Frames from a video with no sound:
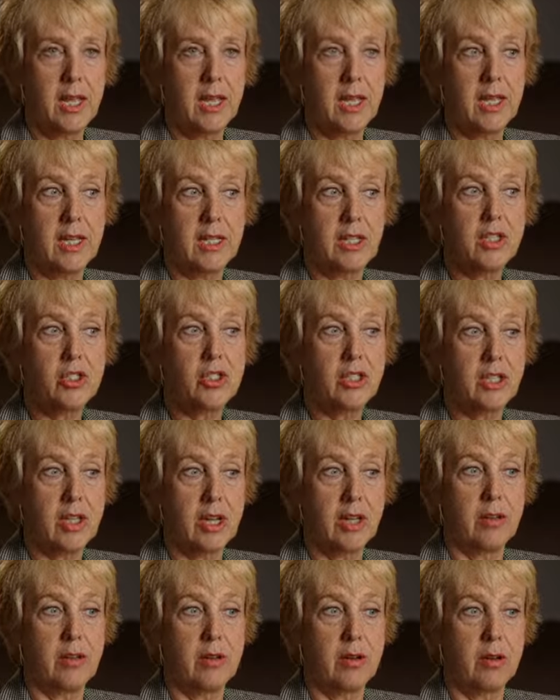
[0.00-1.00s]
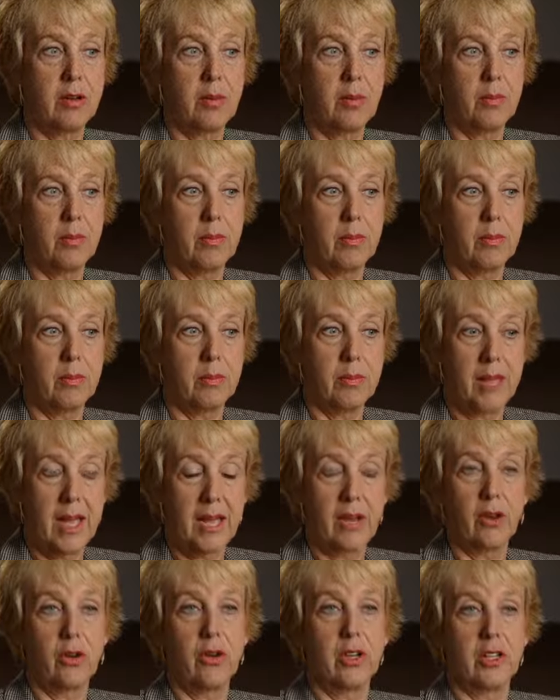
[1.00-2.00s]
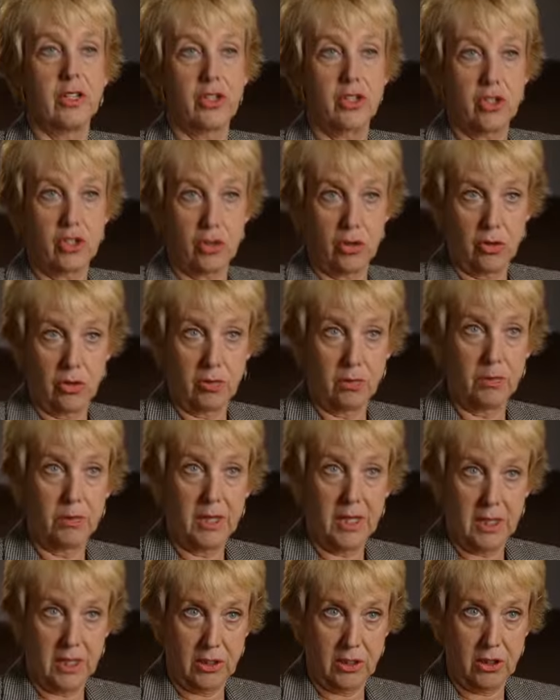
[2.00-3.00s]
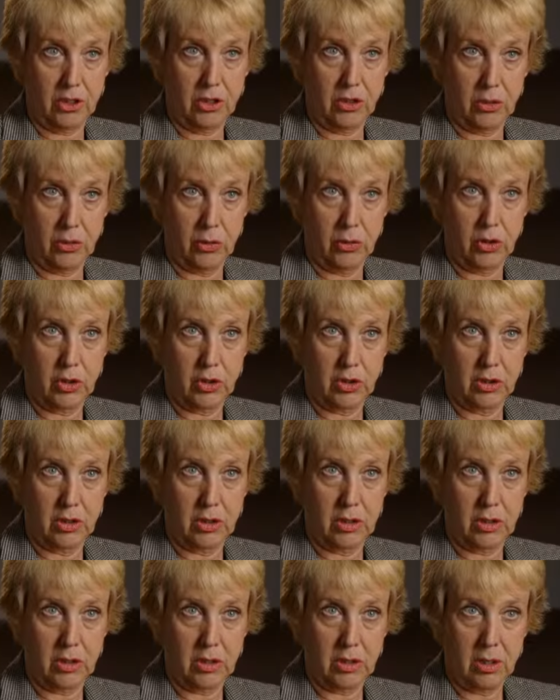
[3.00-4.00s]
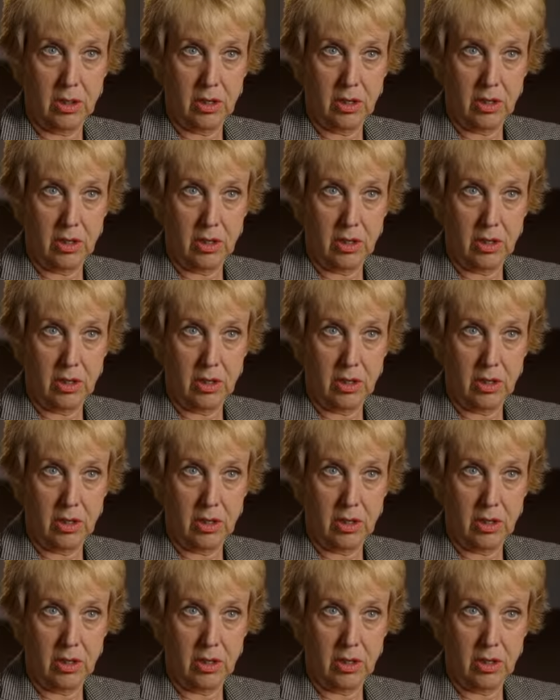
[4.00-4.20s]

is done better in certain big institutions